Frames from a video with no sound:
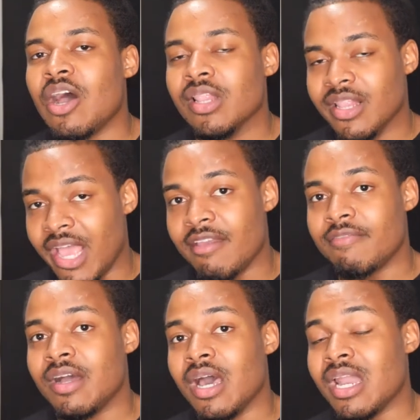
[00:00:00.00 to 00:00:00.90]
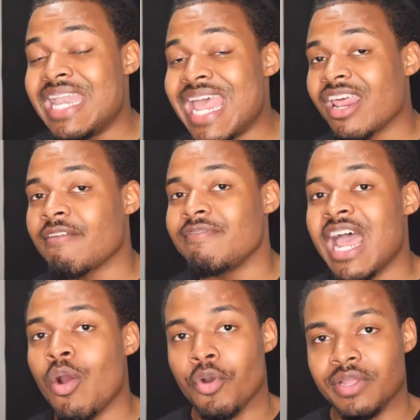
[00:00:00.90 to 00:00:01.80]
out life on a negative
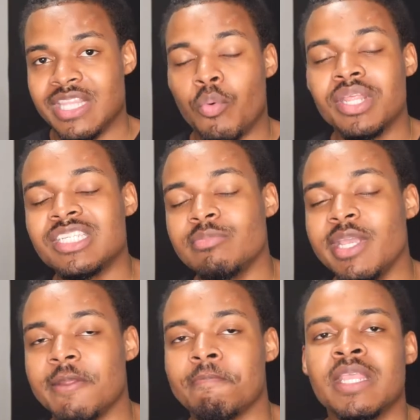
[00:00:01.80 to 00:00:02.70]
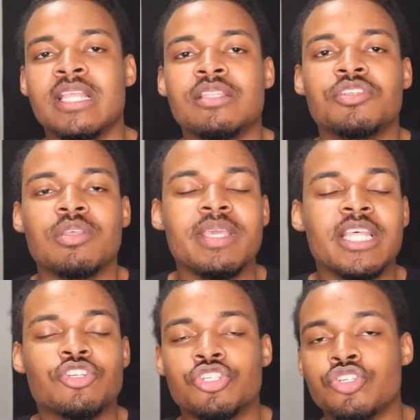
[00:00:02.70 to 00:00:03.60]
net worth. Now, what does this mean? Does it mean
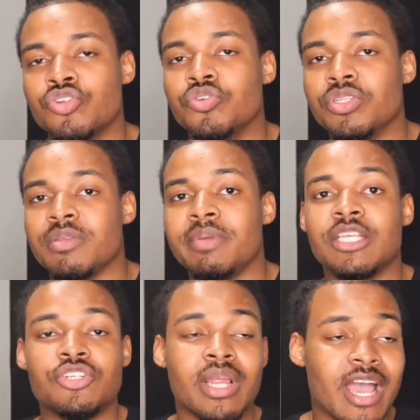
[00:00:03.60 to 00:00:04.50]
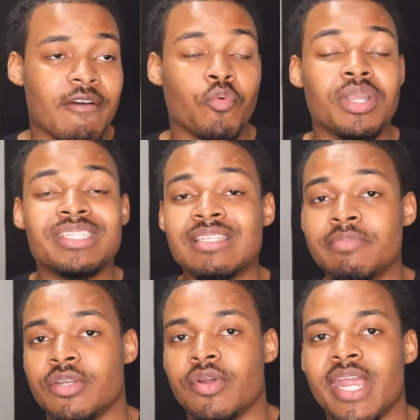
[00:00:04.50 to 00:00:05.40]
that you're screwed? Does it mean that you're F? What does this
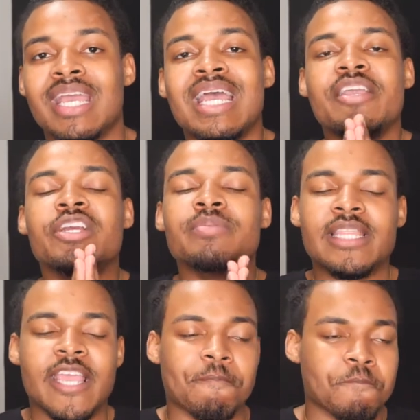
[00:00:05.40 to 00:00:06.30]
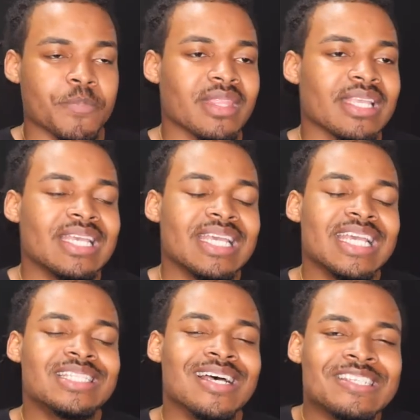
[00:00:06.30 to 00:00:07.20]
mean, right? Here's my thing
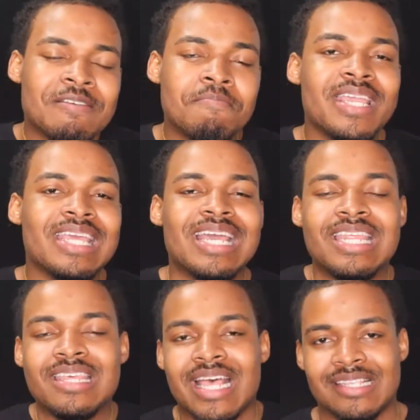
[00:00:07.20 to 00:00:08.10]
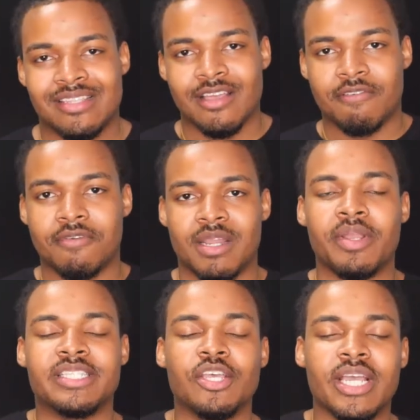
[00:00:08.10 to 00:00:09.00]
it doesn't mean any of that stuff. And I'm
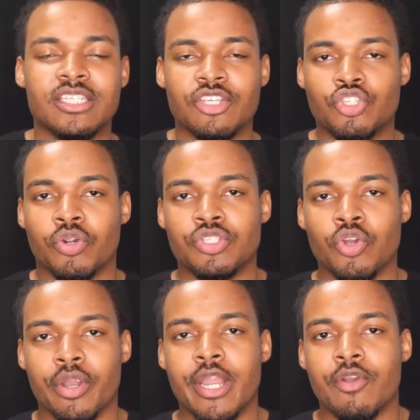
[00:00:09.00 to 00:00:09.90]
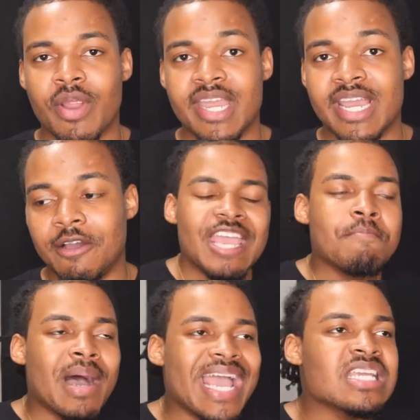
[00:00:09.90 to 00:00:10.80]
gonna tell you guys a short story right now. In
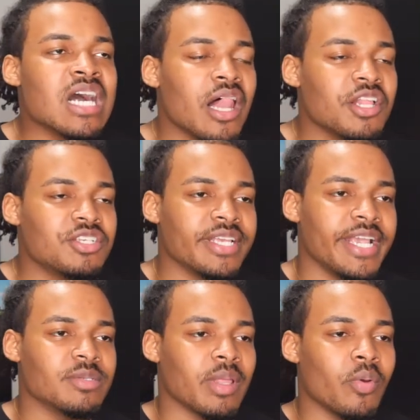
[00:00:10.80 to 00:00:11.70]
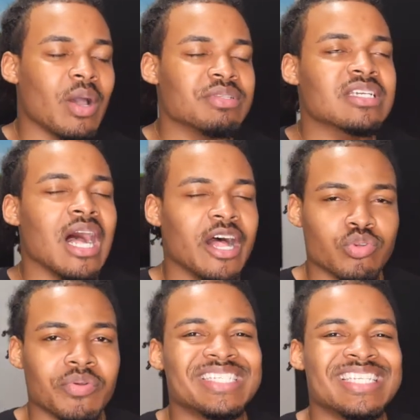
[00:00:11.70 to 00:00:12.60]
my college days, by the way, I was in college
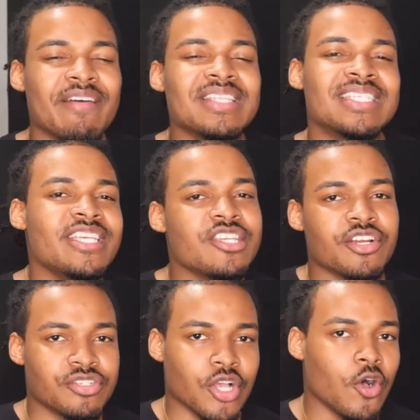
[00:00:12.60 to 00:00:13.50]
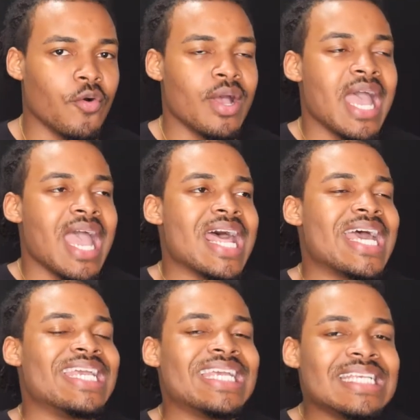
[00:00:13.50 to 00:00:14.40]
when I was 17 years old, and
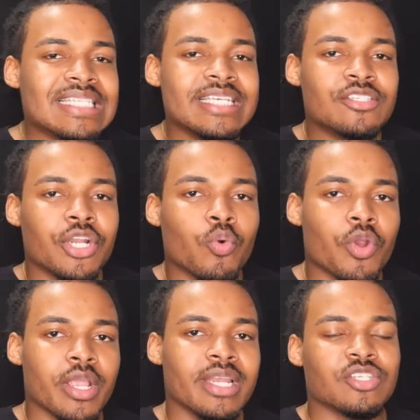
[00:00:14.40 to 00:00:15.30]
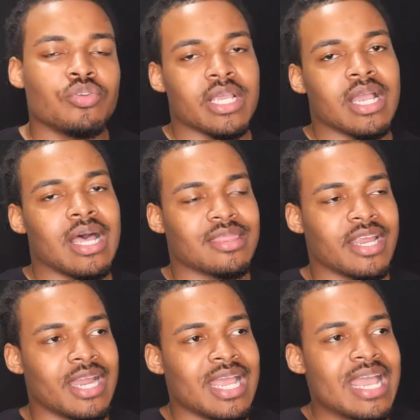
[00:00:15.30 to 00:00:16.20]
I instantly started working as soon as I got
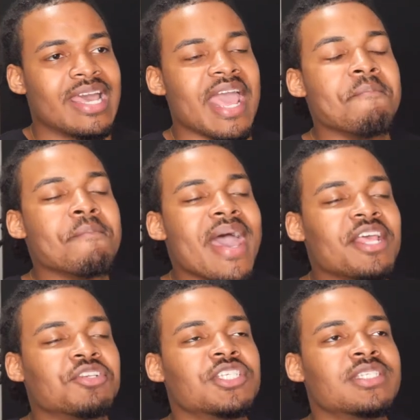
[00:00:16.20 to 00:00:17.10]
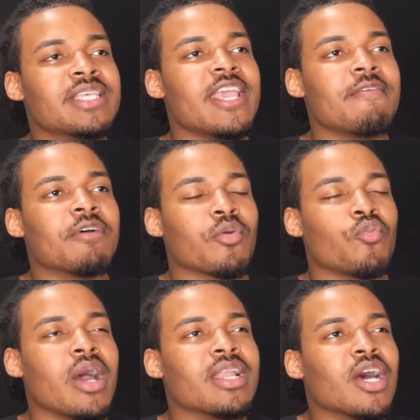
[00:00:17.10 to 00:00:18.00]
there. And I managed to save
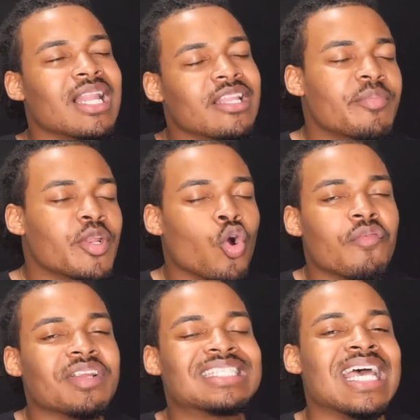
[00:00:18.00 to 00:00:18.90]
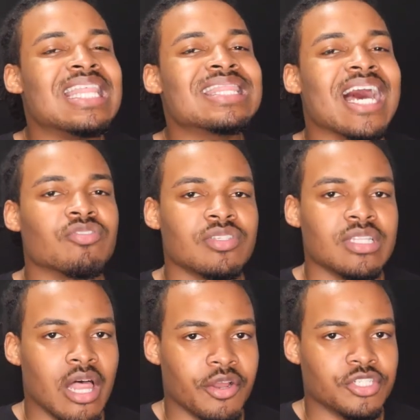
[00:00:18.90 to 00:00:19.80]
around a little bit over
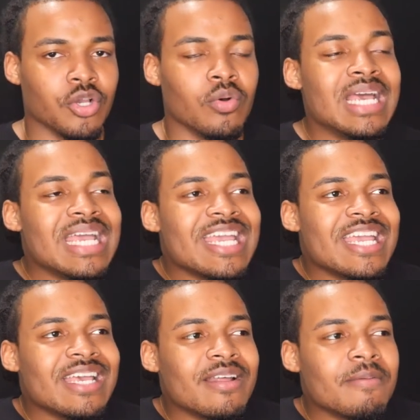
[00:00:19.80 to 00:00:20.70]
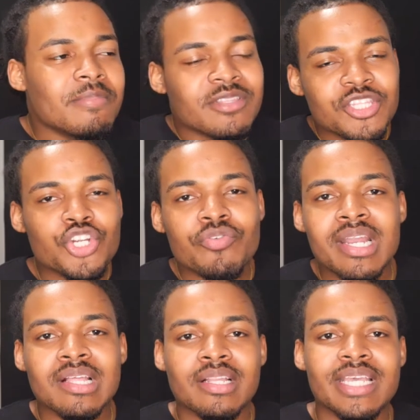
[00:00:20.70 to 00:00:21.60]
$10,000. So
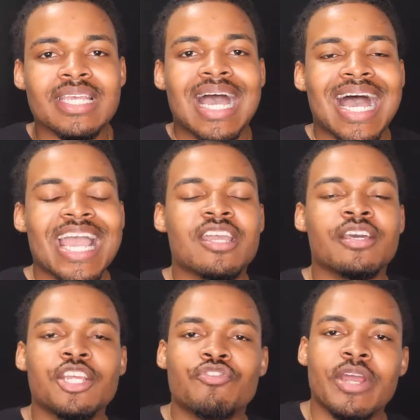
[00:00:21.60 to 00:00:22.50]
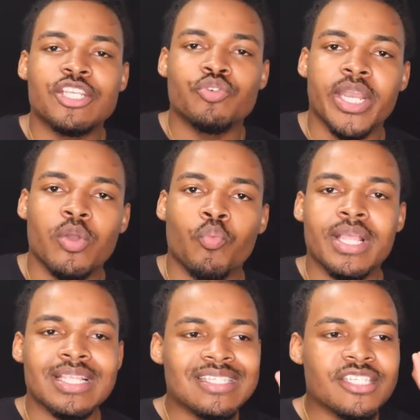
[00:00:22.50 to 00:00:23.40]
theoretically, I could have graduated
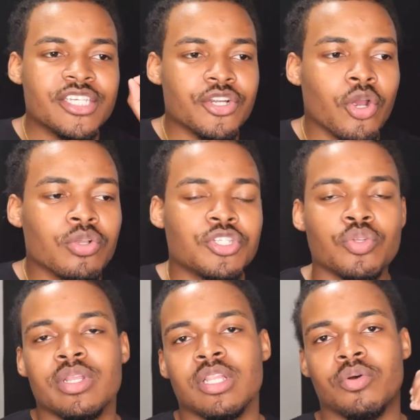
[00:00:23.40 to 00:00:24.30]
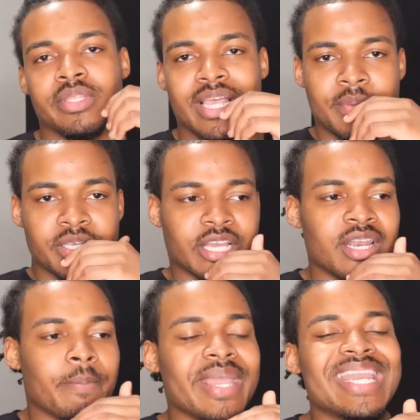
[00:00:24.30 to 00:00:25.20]
with zero student loan debt because I could
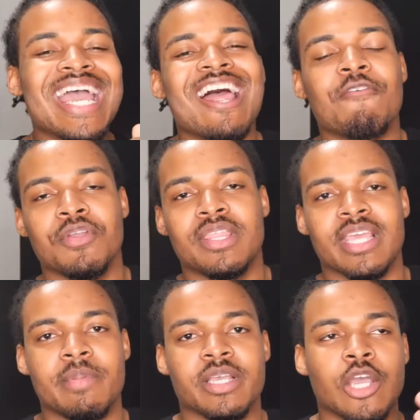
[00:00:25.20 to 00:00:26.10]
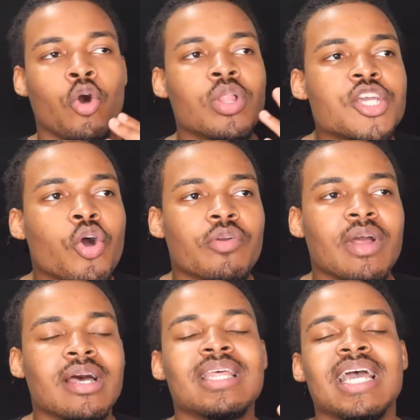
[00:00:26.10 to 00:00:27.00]
have paid everything because I only owed
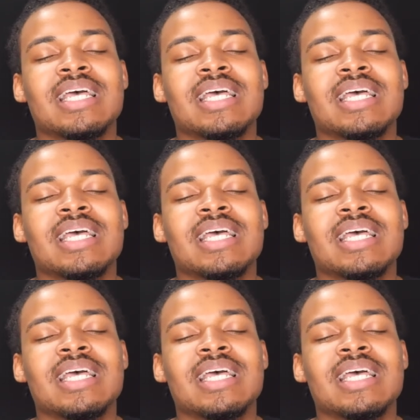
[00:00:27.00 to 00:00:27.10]
around